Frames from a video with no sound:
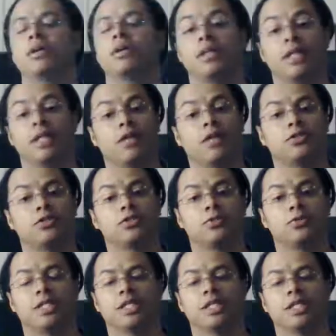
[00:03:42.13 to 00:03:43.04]
The other
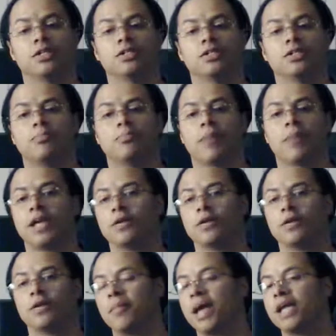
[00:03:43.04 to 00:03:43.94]
two tiers,
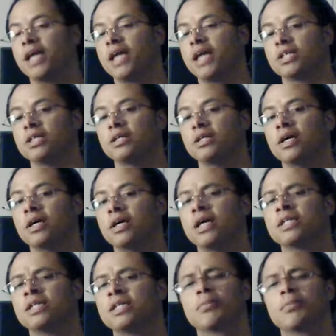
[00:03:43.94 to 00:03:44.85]
minor and major,
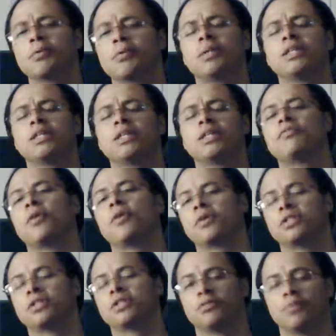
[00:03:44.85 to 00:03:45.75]
supplement the
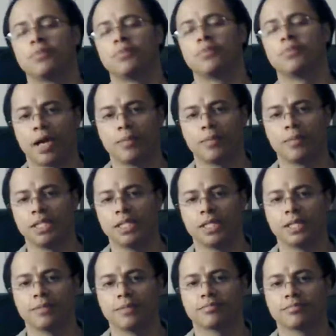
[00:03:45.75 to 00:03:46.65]
focus of the prime
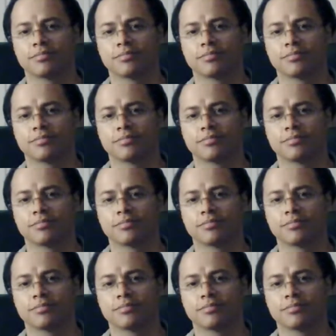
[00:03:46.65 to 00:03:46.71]
tier.